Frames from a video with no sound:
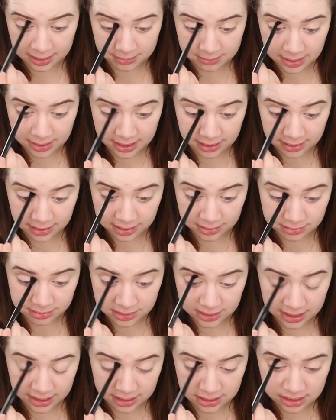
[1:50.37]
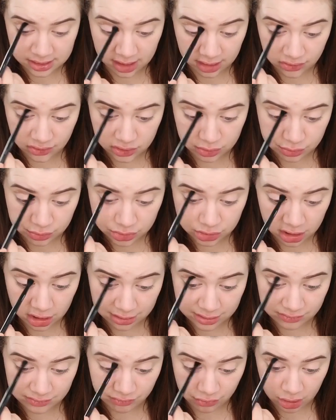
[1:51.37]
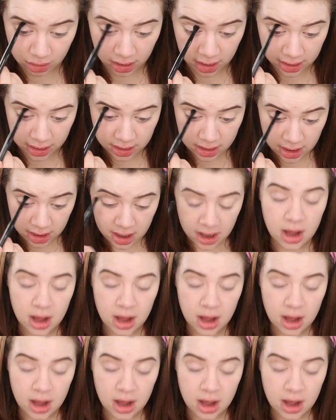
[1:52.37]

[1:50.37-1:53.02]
makeup day. Nothing was going right.